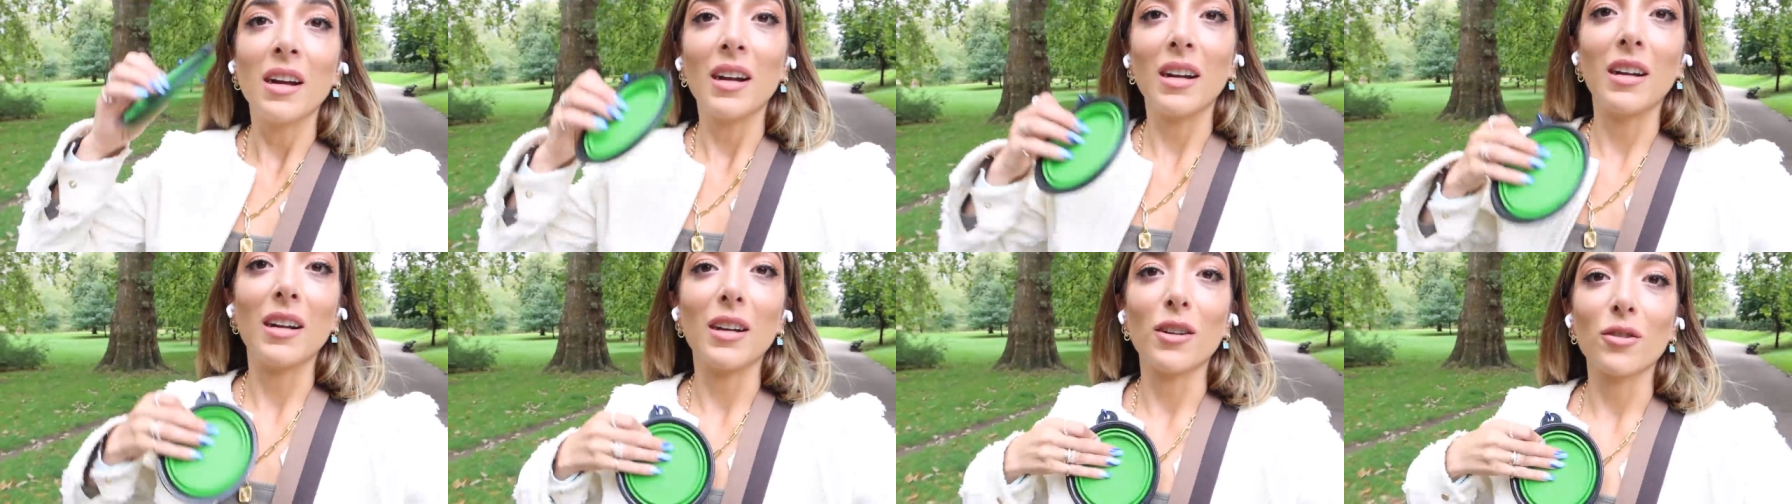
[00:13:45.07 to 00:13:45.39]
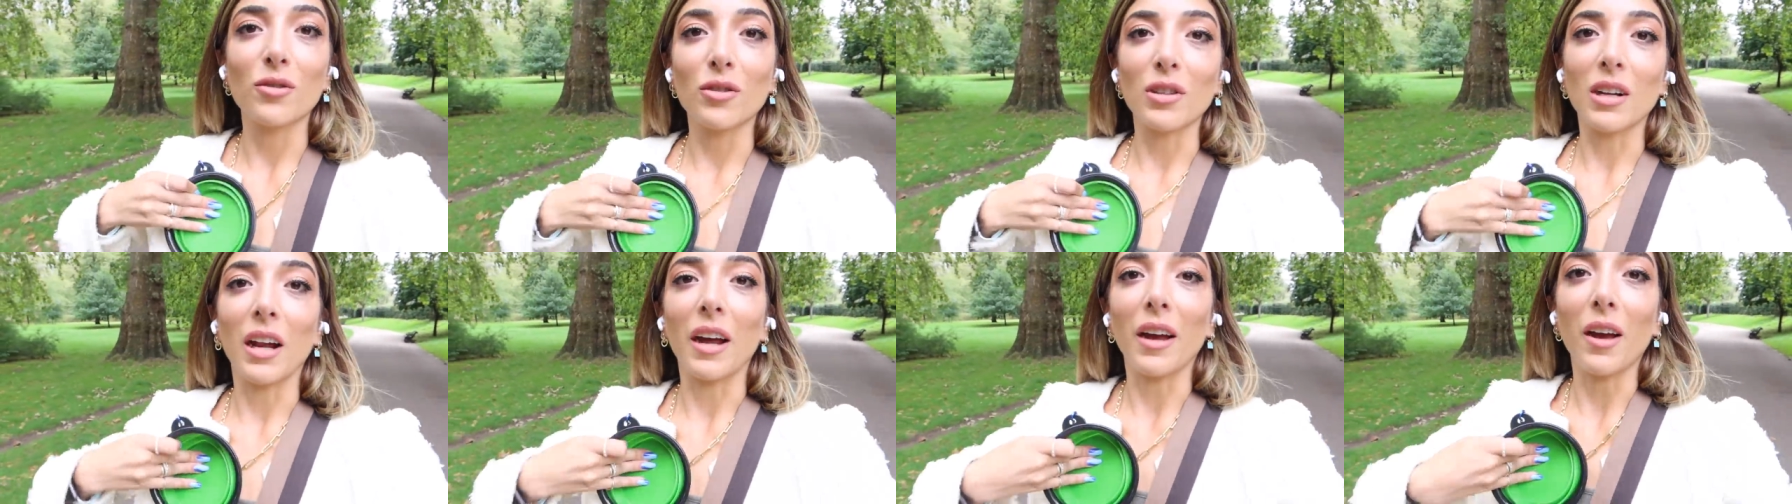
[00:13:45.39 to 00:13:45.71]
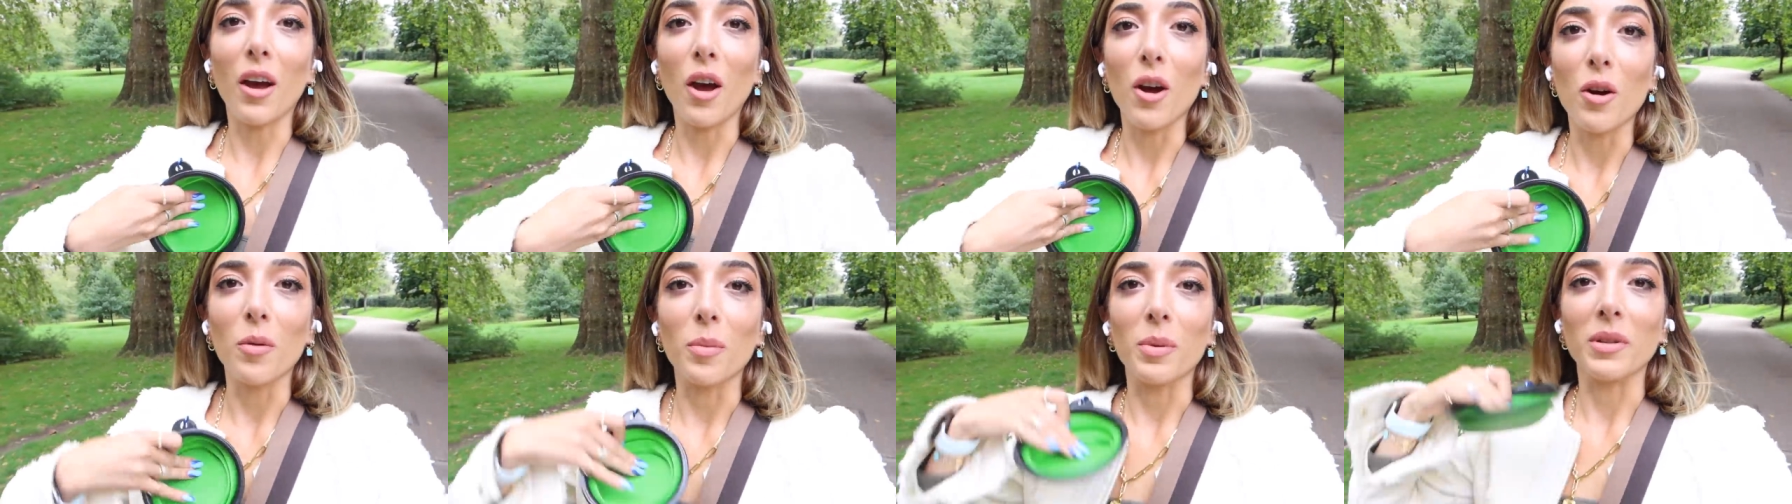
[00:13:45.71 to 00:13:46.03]
literally
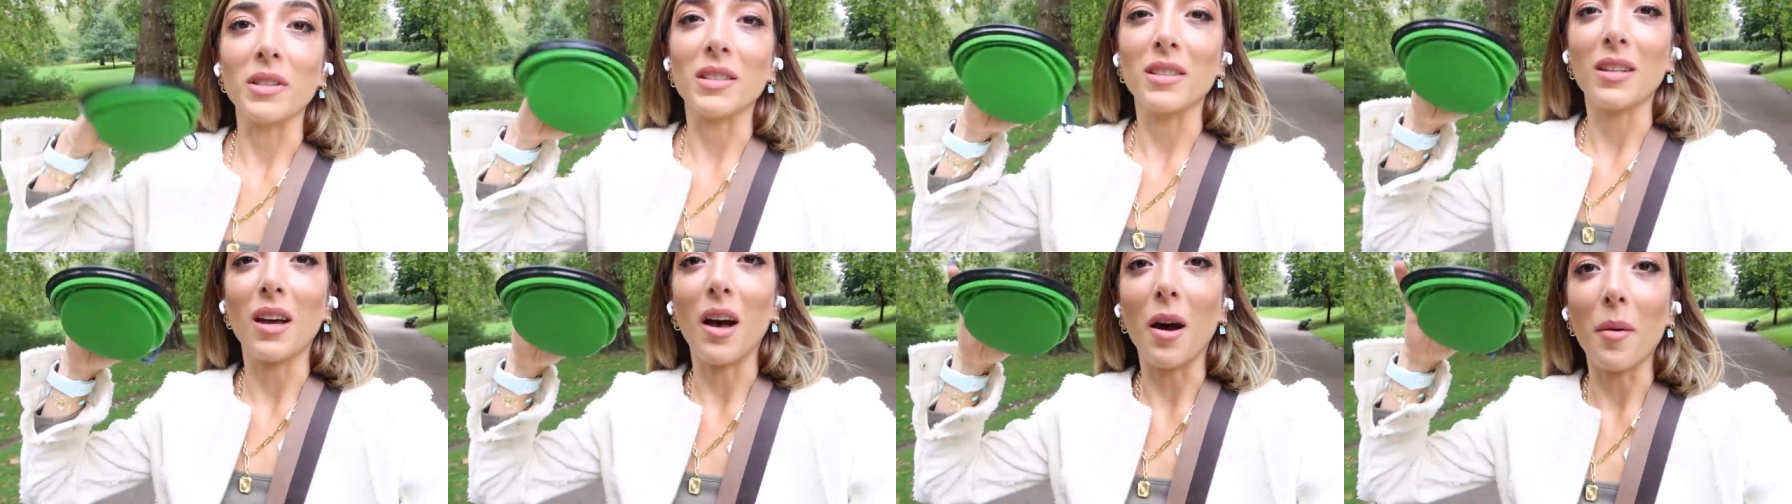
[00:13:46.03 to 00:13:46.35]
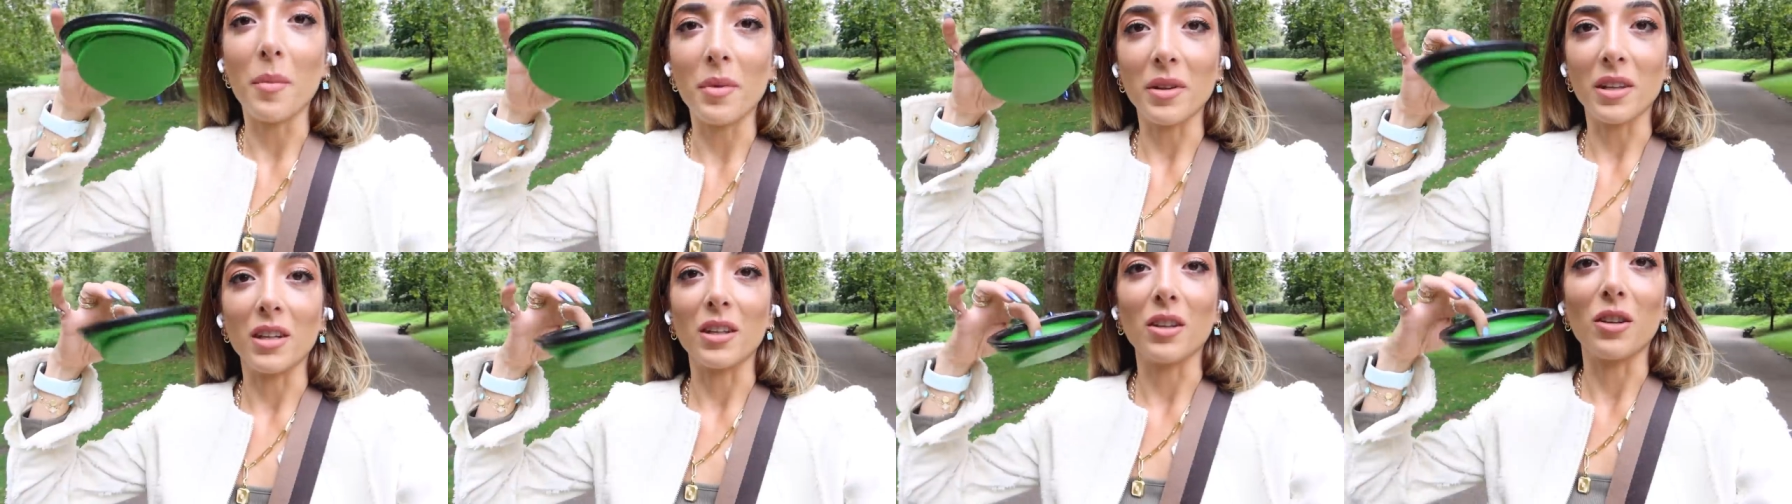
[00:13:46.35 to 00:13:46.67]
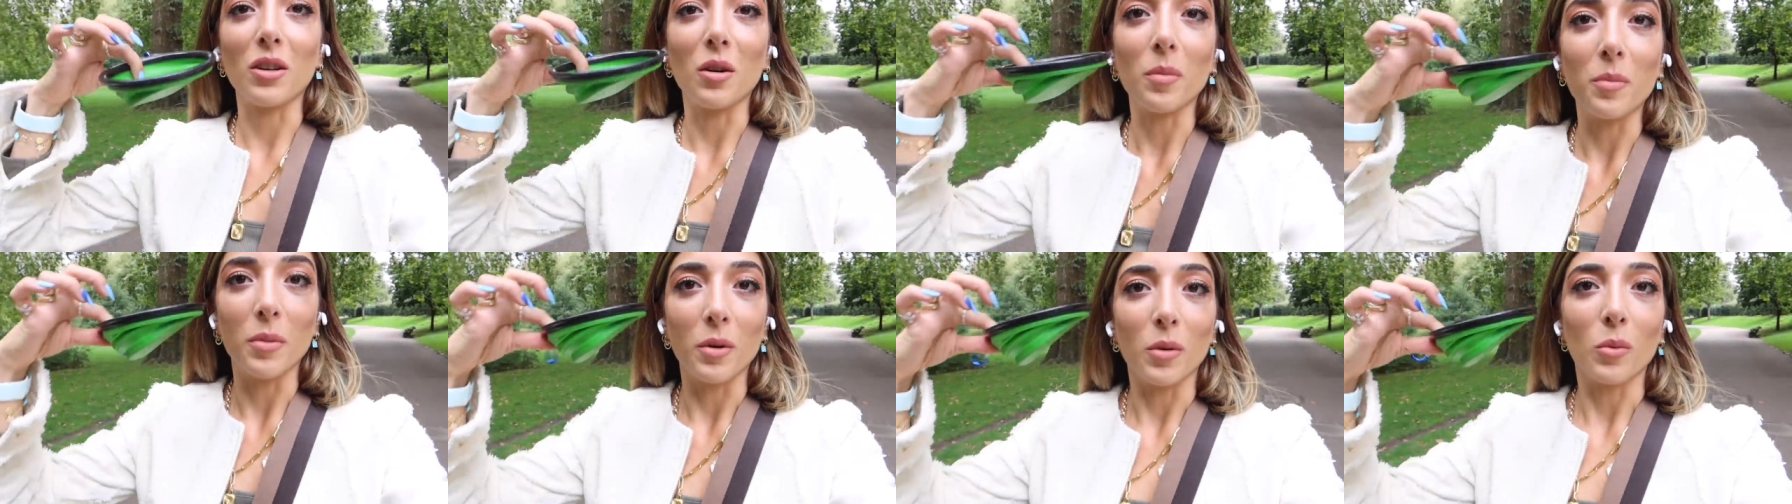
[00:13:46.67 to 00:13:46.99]
like opens up and then
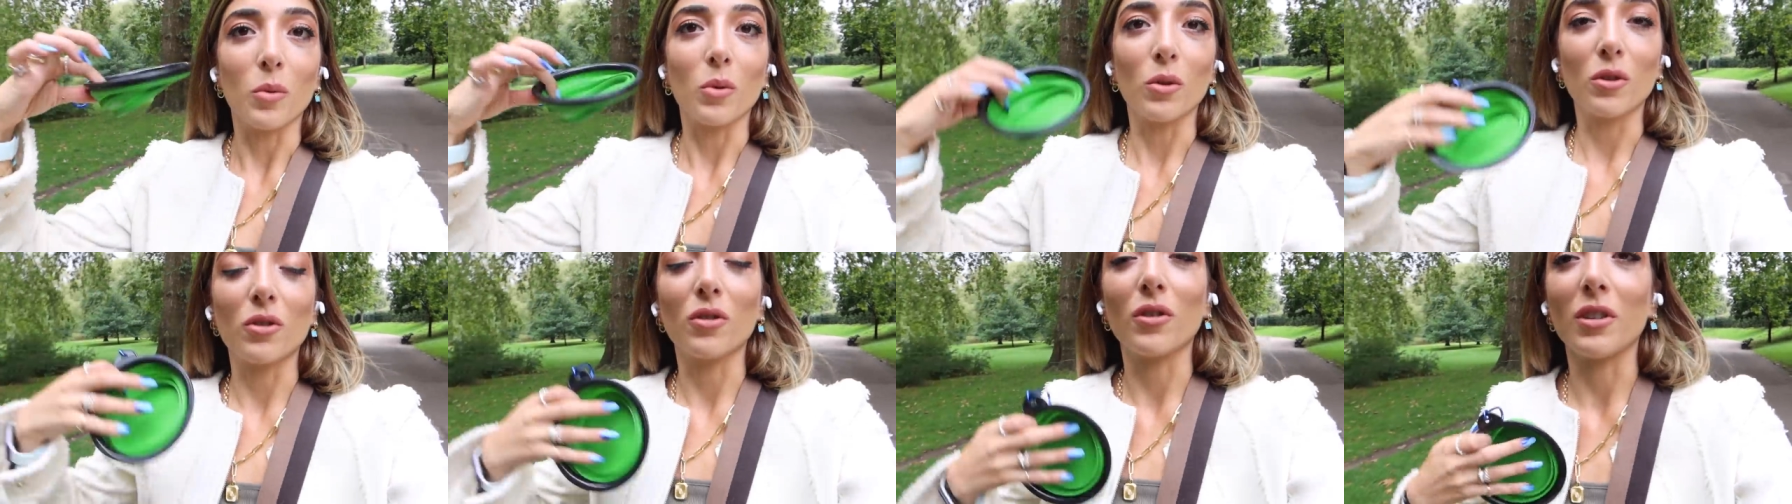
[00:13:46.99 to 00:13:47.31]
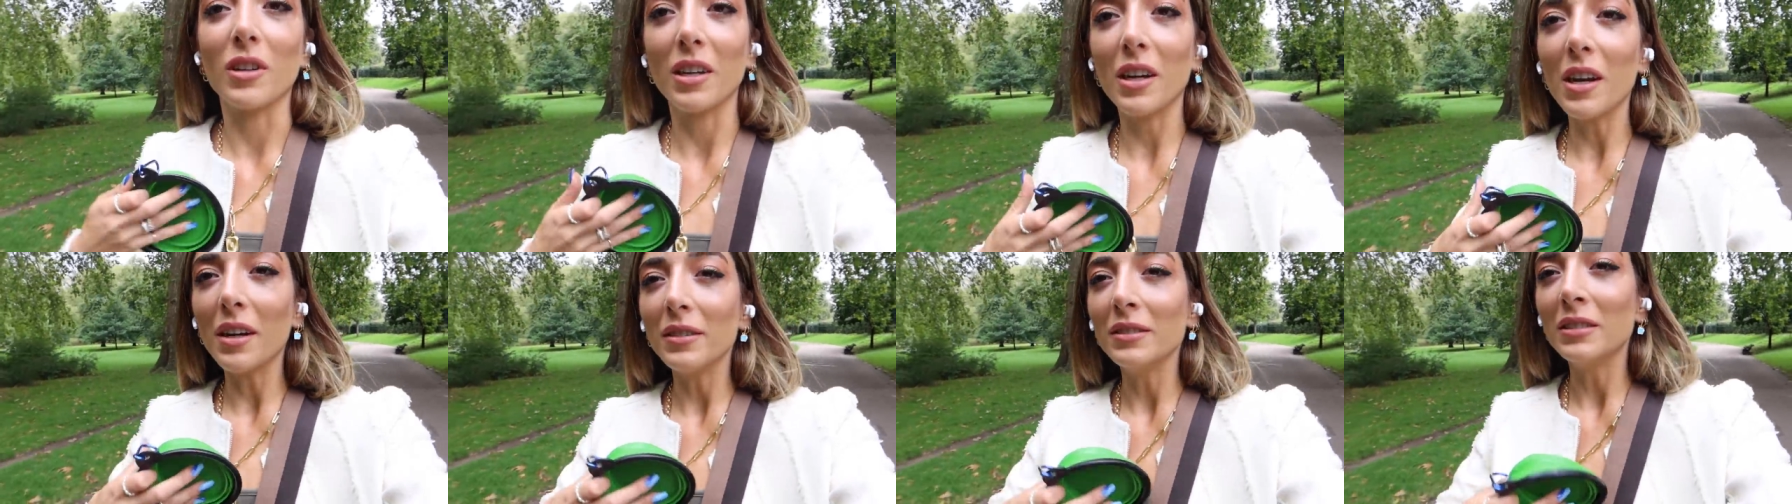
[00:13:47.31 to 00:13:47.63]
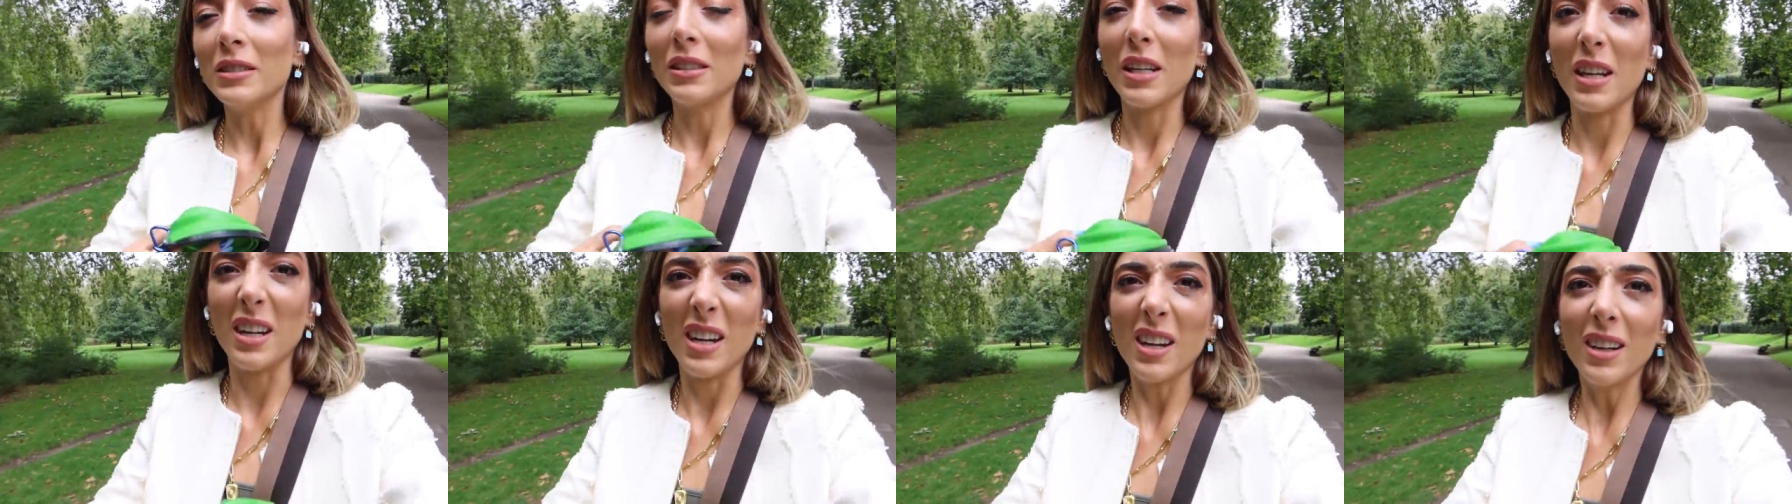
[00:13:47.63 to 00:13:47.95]
you can put water on it
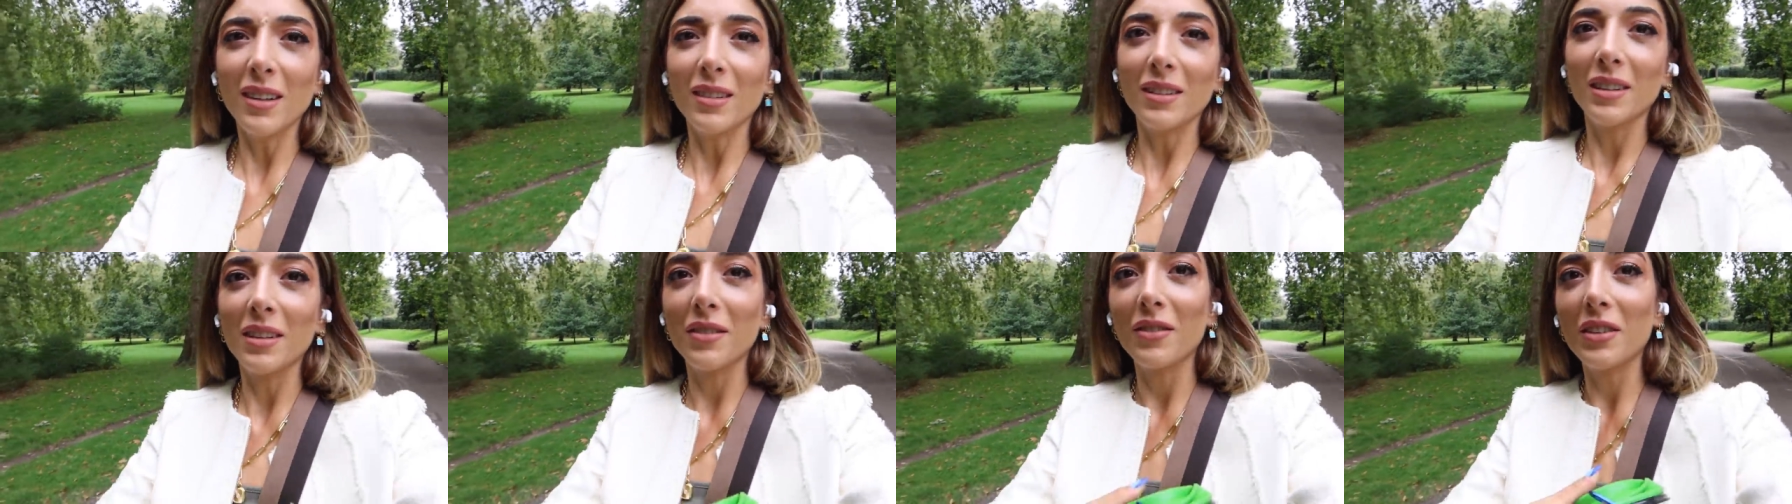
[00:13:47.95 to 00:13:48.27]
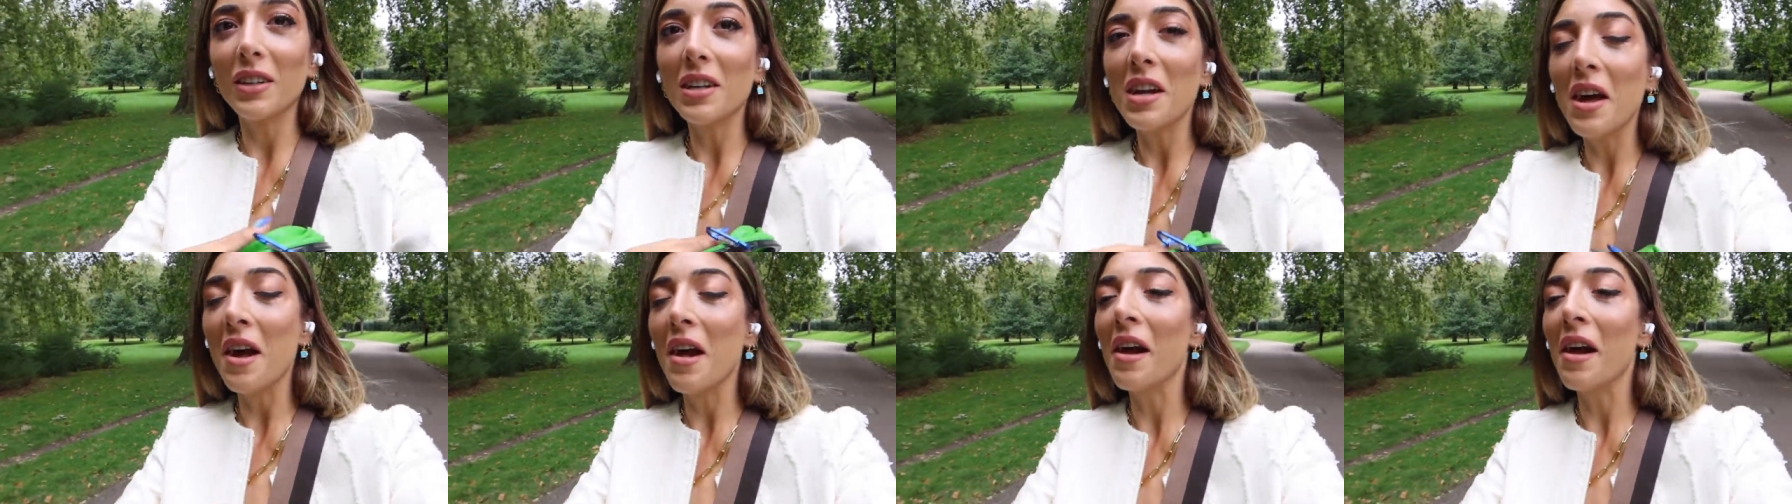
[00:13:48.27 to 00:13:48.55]
in it even